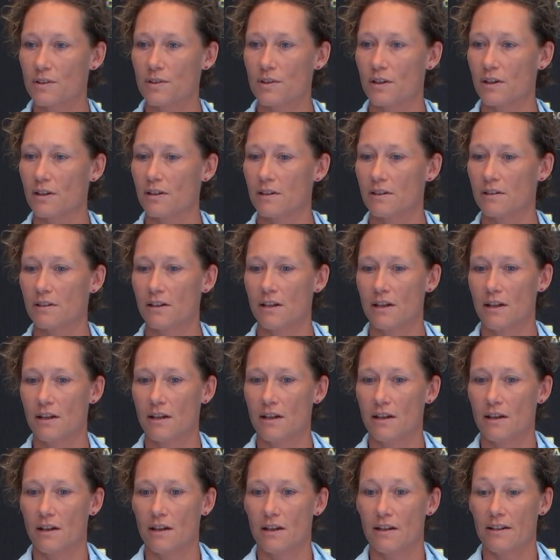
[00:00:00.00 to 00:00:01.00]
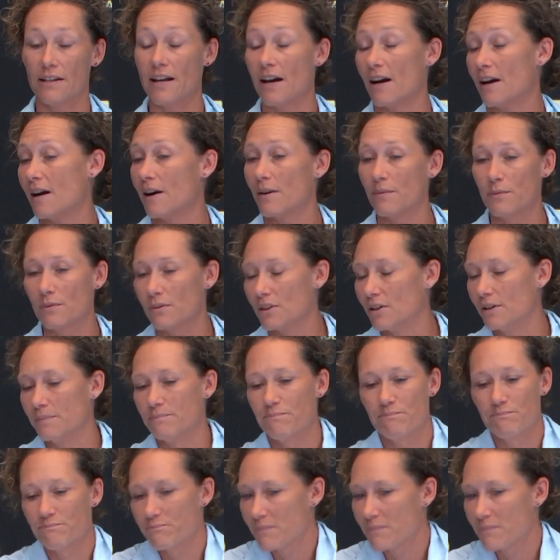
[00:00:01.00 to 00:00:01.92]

So, yeah, look,